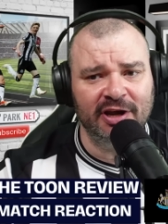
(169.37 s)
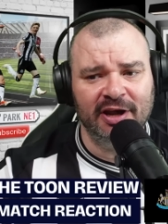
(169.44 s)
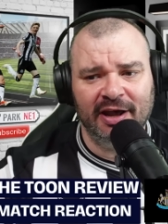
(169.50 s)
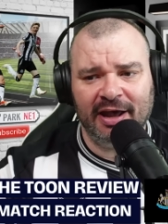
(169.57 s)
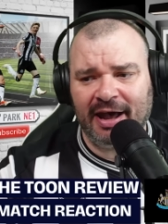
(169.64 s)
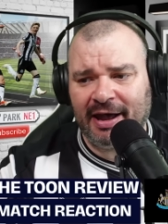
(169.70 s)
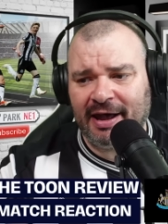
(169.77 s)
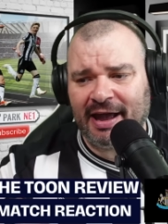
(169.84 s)

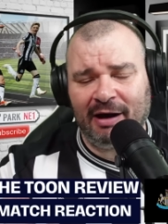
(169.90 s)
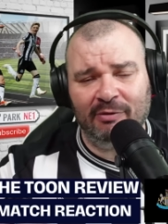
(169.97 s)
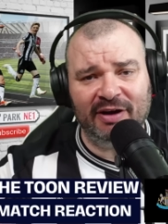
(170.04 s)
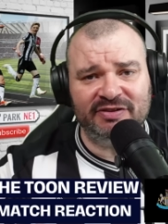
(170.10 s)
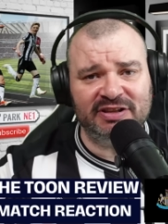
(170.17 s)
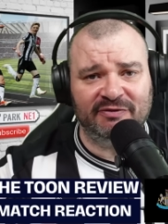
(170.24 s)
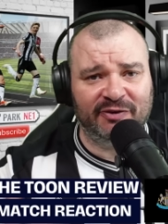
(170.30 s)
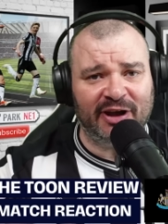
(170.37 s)
However,
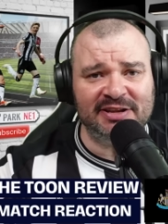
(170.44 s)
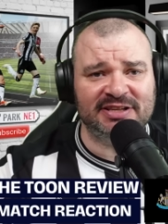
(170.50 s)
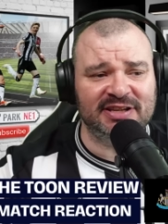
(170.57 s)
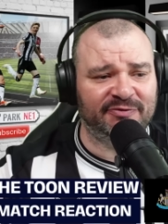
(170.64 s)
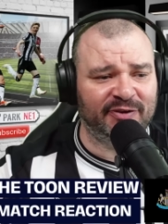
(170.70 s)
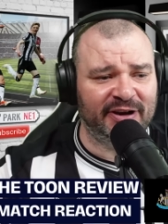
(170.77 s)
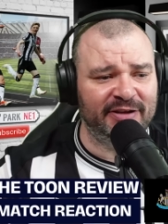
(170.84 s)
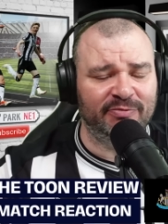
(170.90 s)

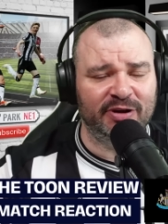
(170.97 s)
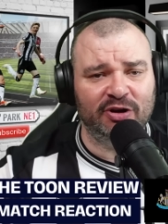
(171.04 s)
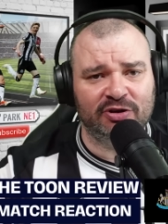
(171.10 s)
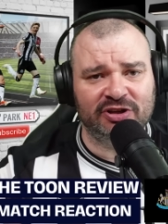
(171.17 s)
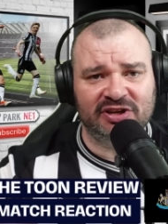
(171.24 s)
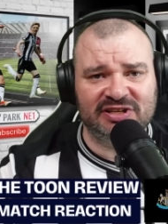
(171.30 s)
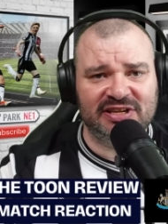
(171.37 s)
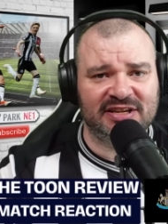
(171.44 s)
defensively, we looked
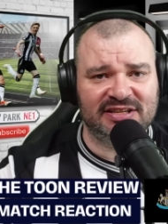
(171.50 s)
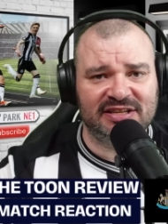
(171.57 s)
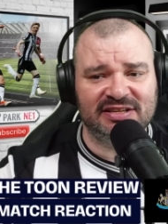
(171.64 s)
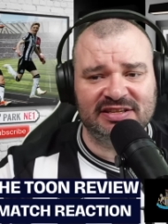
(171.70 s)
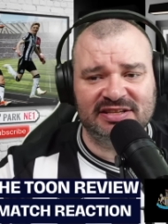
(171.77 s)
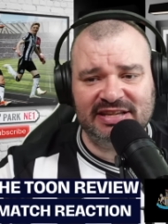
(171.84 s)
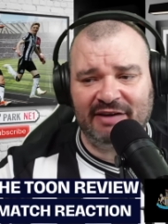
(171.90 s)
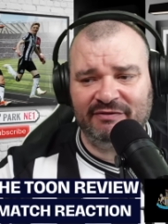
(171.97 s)
at 6s and
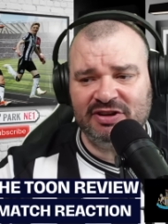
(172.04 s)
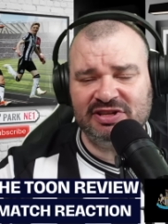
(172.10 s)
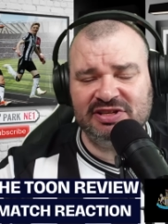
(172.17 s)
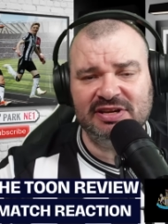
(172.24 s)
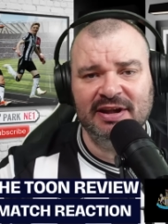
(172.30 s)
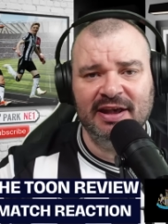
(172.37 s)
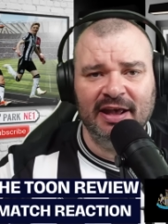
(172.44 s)
7s.